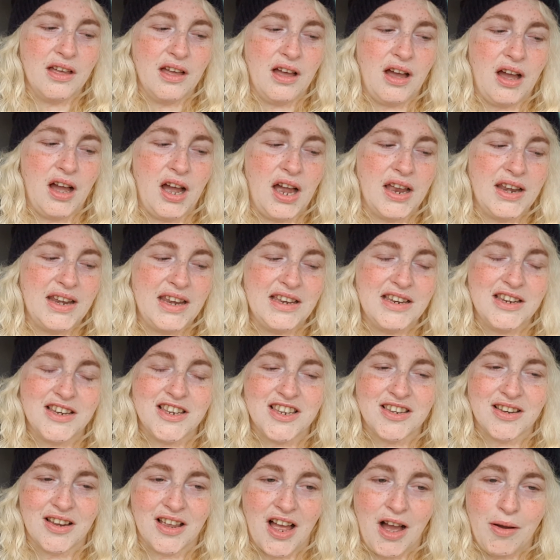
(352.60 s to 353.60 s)
I needed
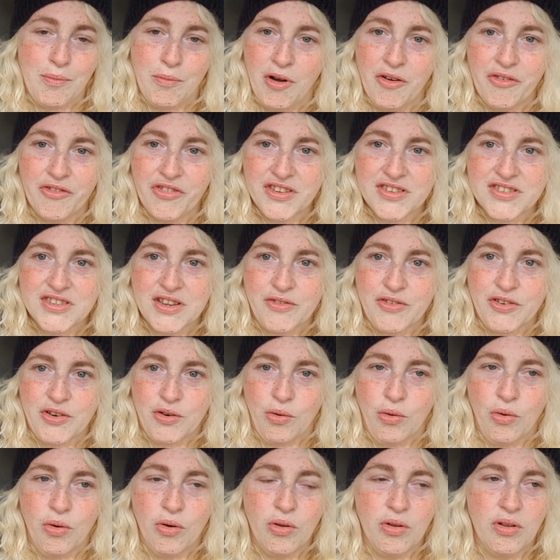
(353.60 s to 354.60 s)
to come off the stuff at
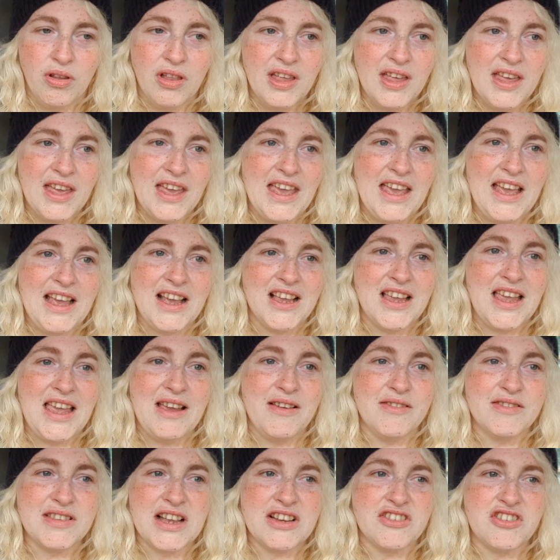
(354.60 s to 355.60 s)
all.
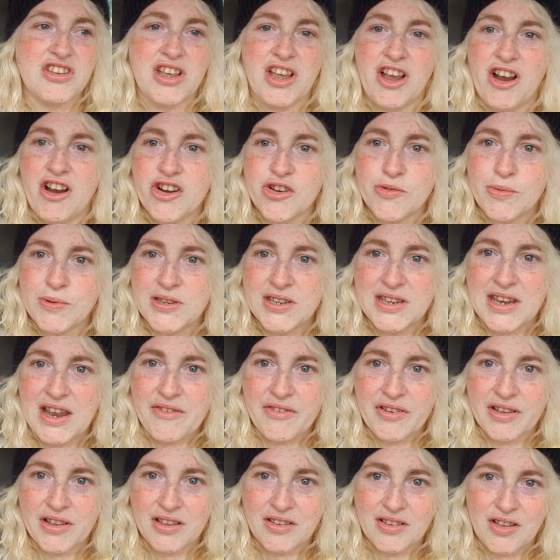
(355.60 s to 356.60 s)
He was actually encouraging me to
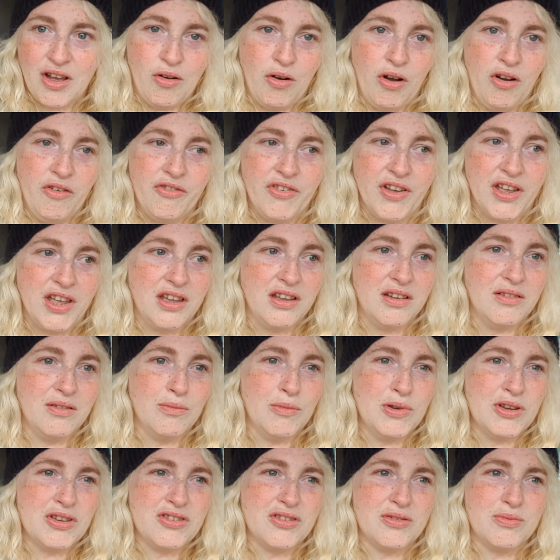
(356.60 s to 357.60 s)
never go off it,
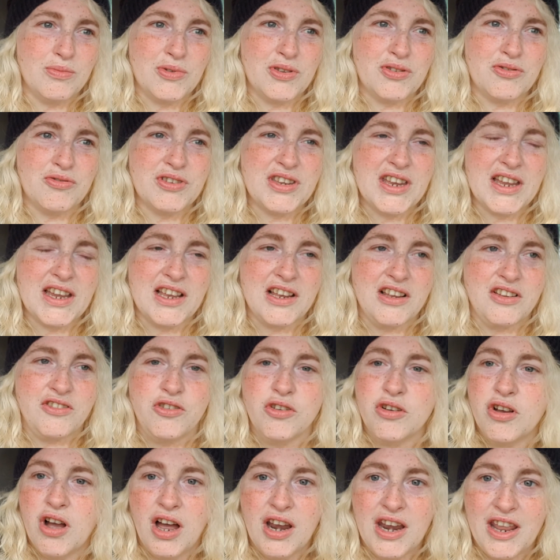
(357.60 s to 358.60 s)
which was ridiculous.
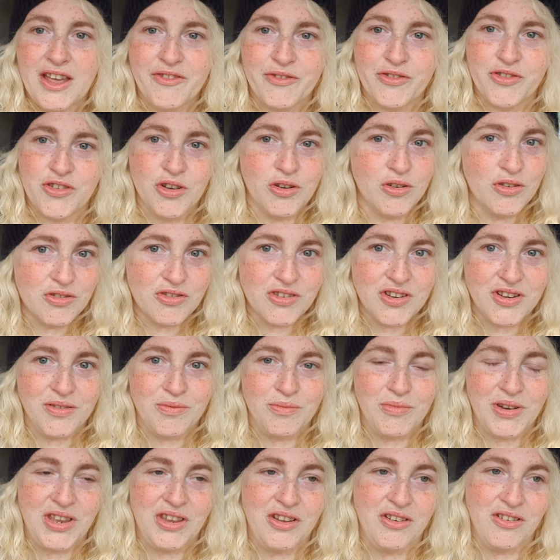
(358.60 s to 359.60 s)
You can't have
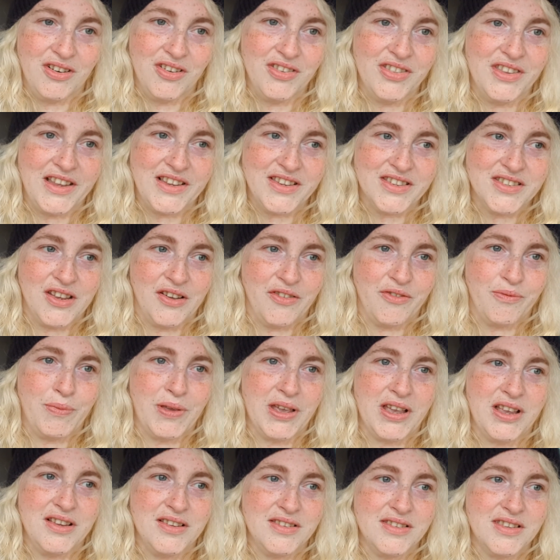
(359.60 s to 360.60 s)
children when you're on that stuff
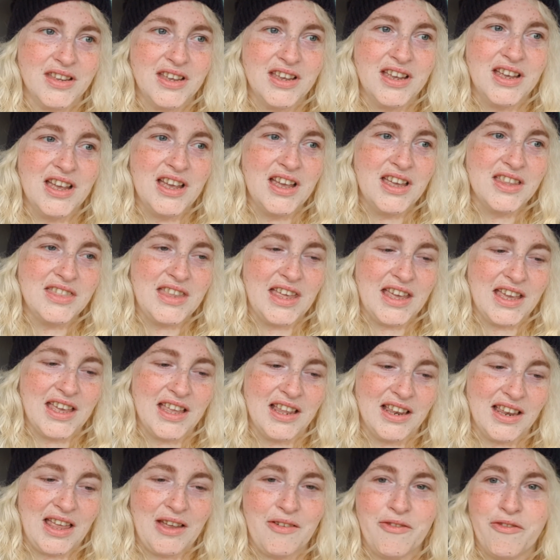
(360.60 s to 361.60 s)
because they
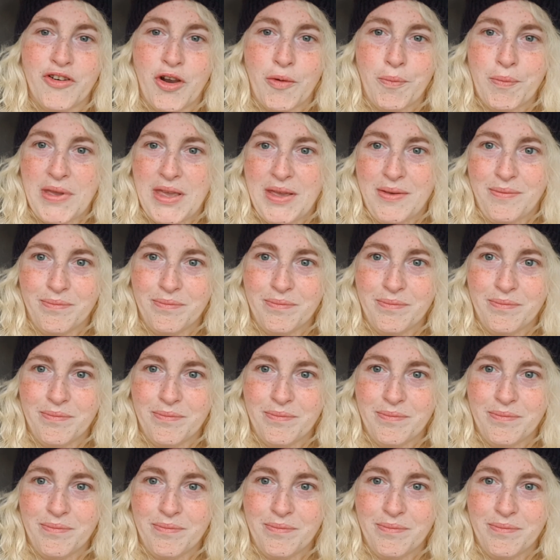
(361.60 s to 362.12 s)
can get floppy